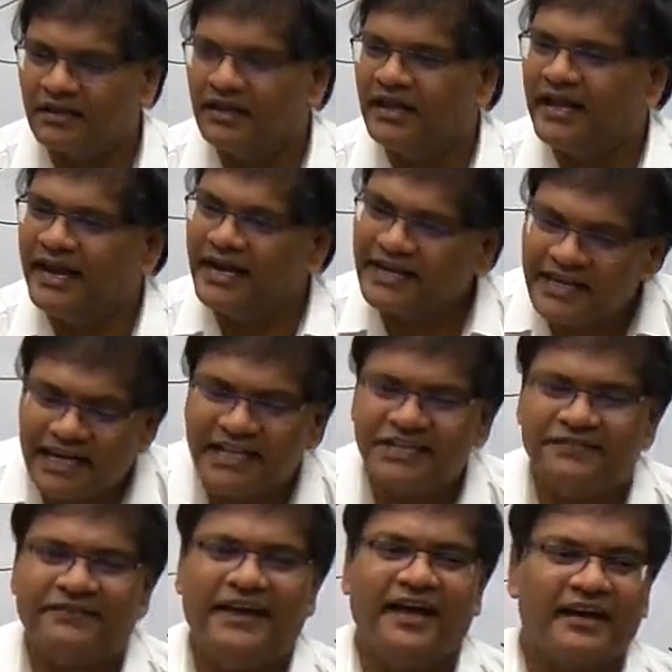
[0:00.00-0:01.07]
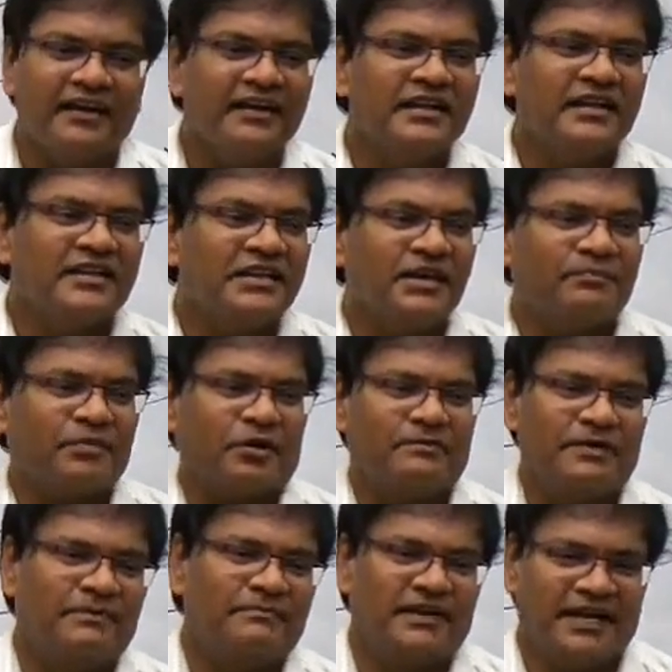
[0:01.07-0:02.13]
and that is where the
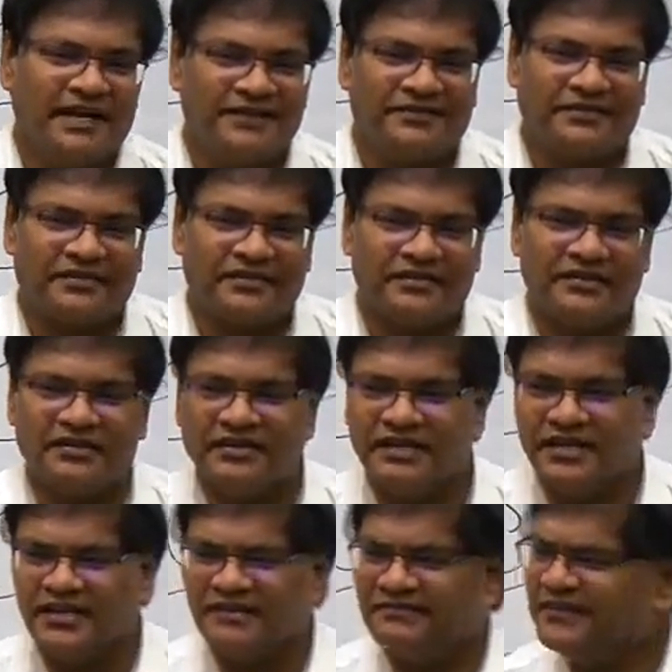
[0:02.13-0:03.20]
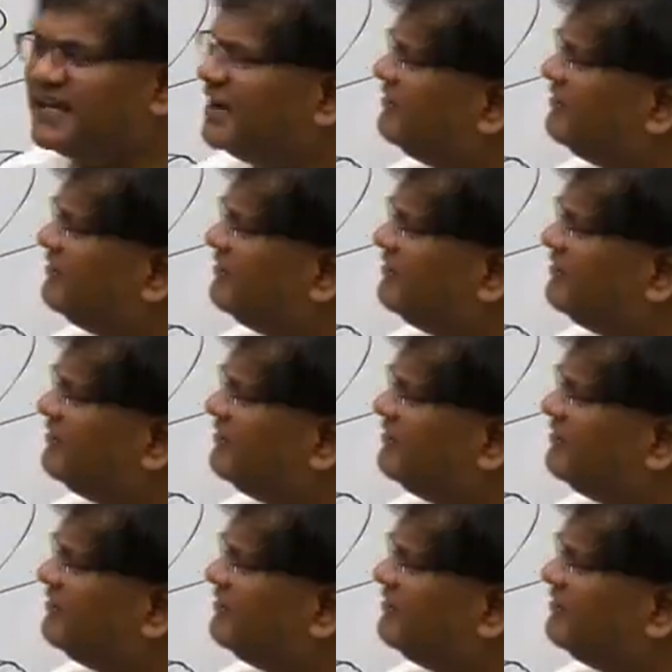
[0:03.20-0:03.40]
problem is. We have